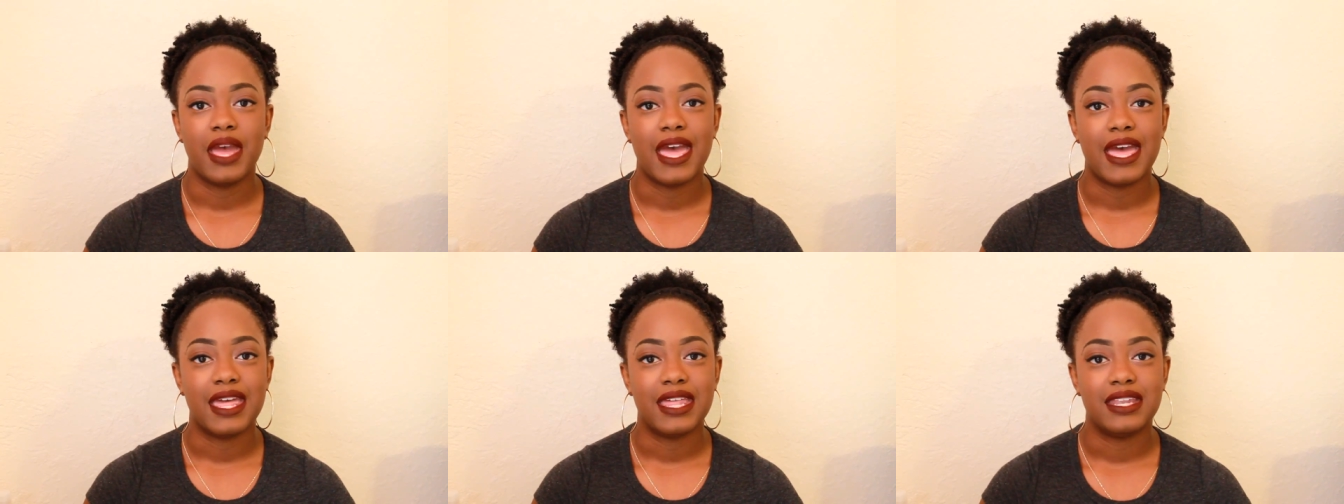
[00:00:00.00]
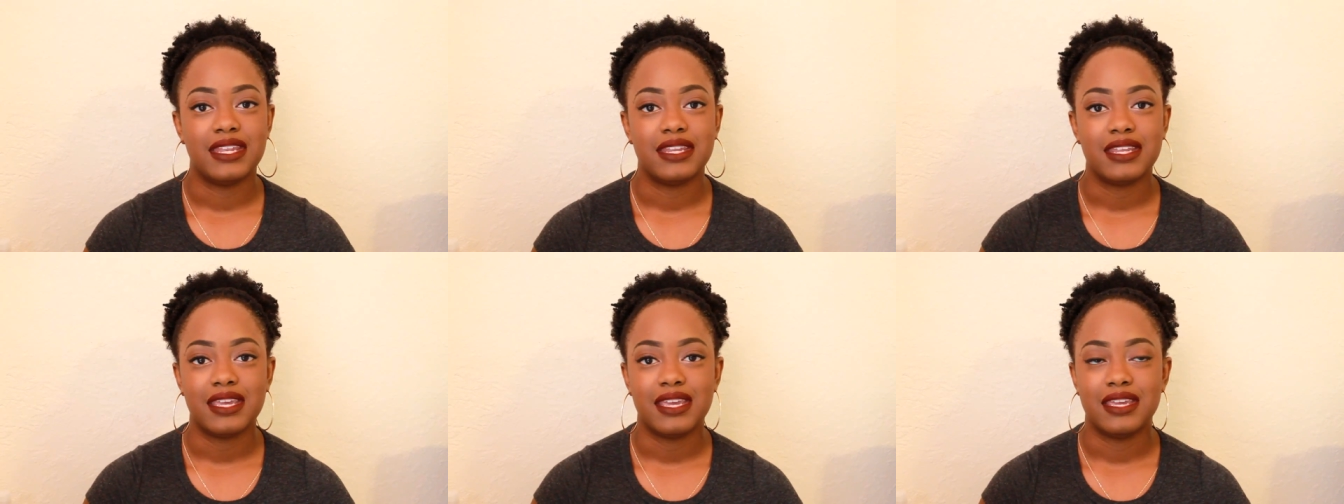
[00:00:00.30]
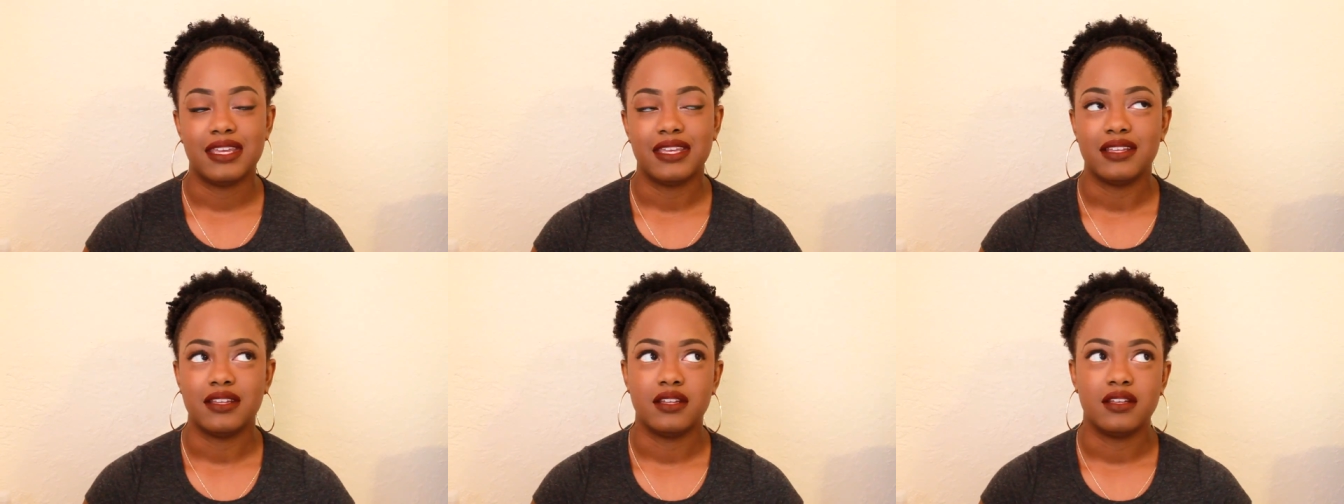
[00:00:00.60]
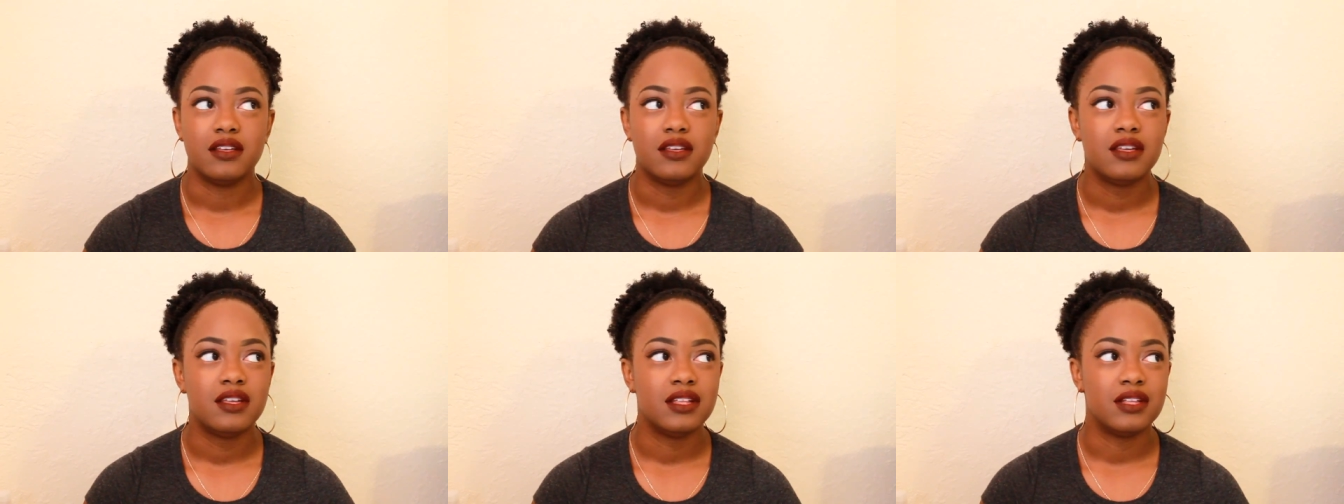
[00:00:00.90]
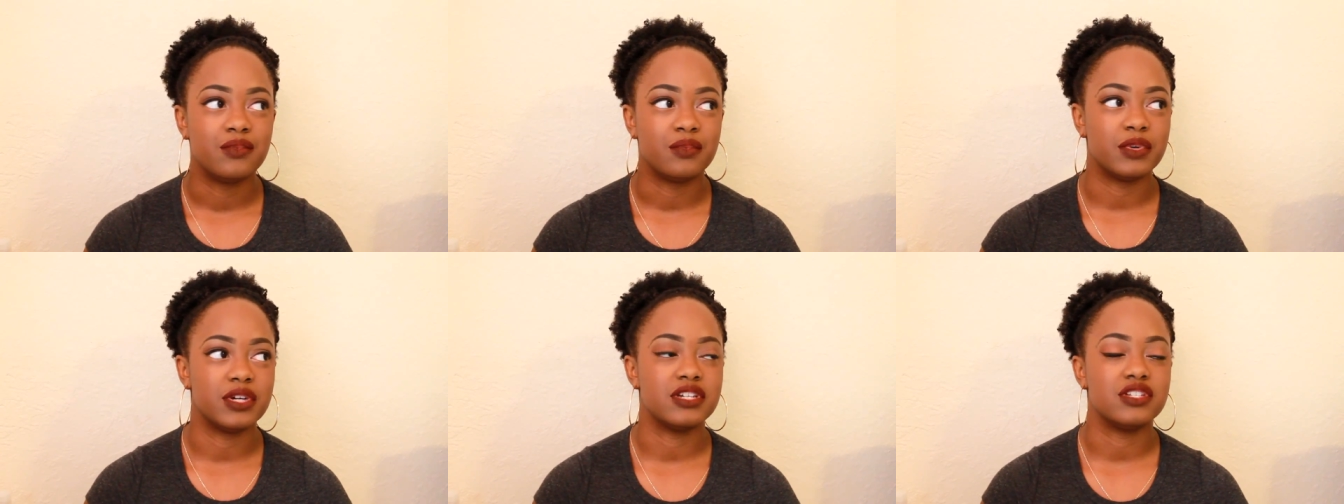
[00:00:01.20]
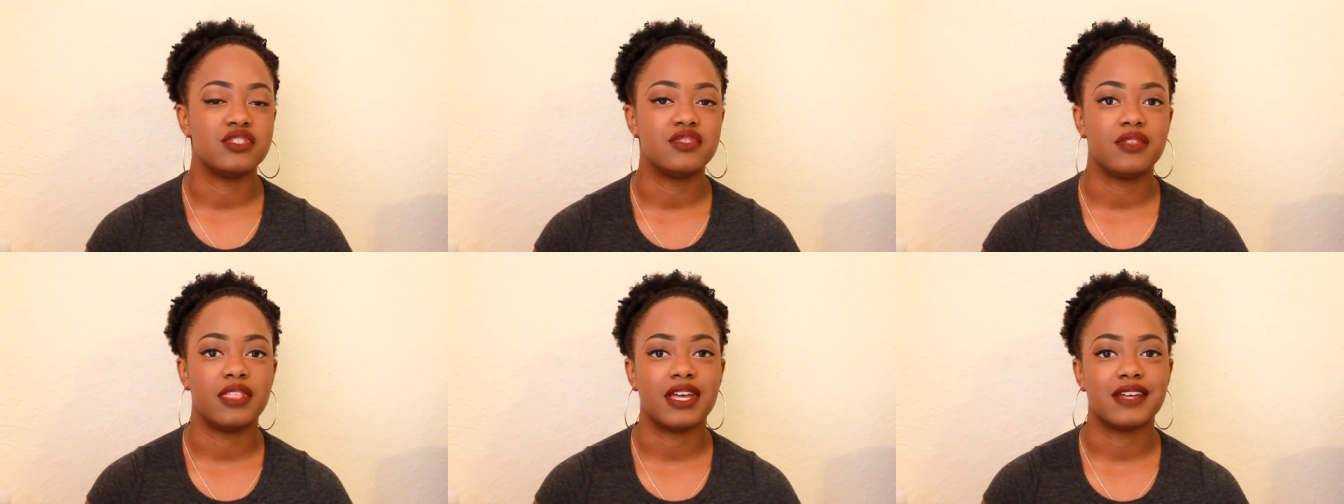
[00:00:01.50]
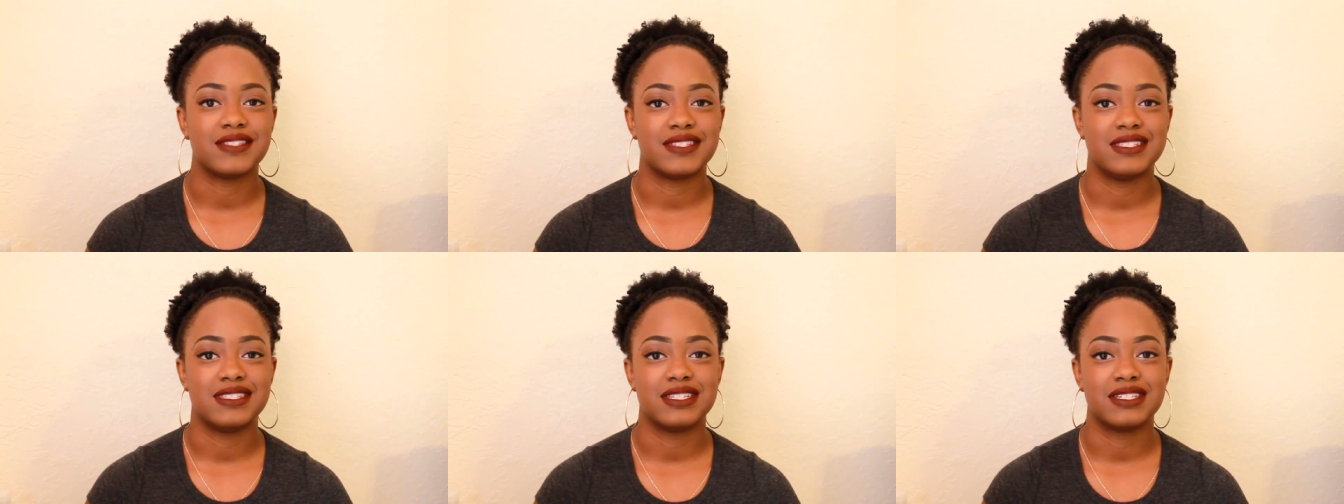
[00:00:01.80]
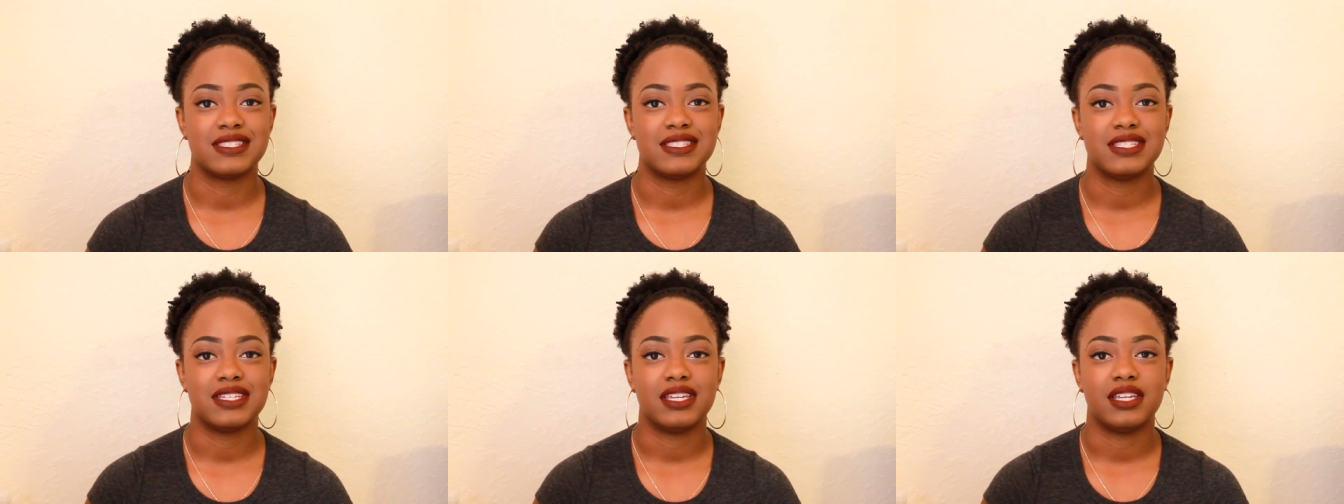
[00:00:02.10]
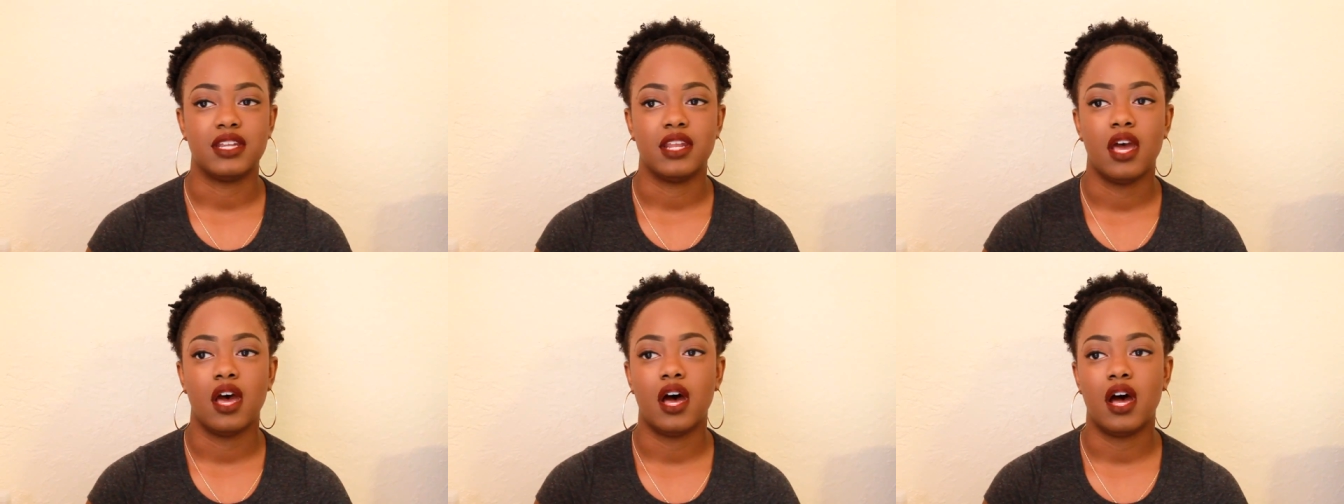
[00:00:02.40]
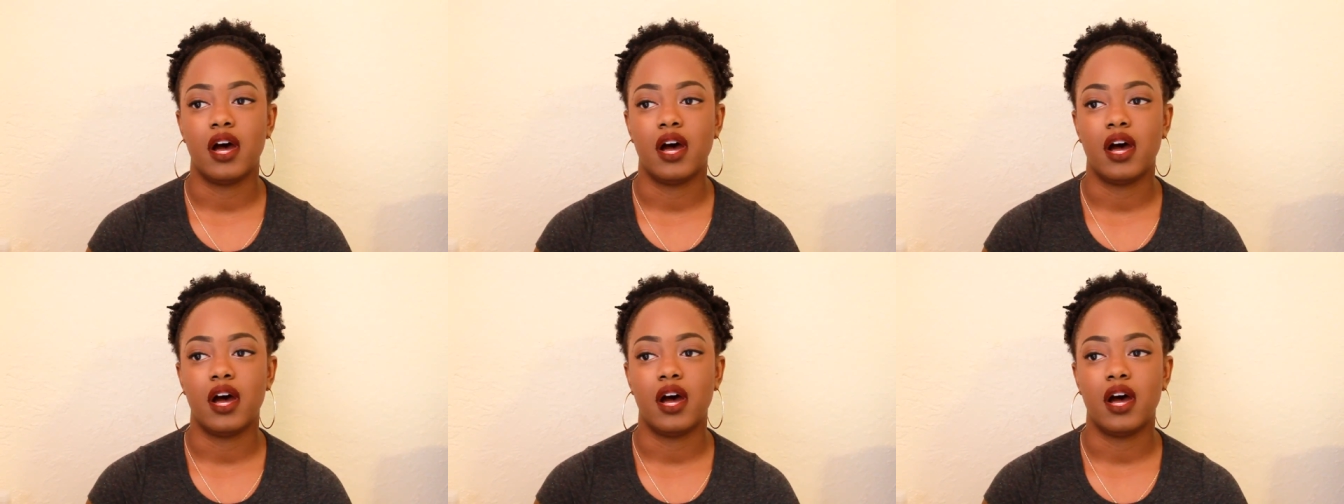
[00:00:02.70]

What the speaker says: end in, we're in 2016,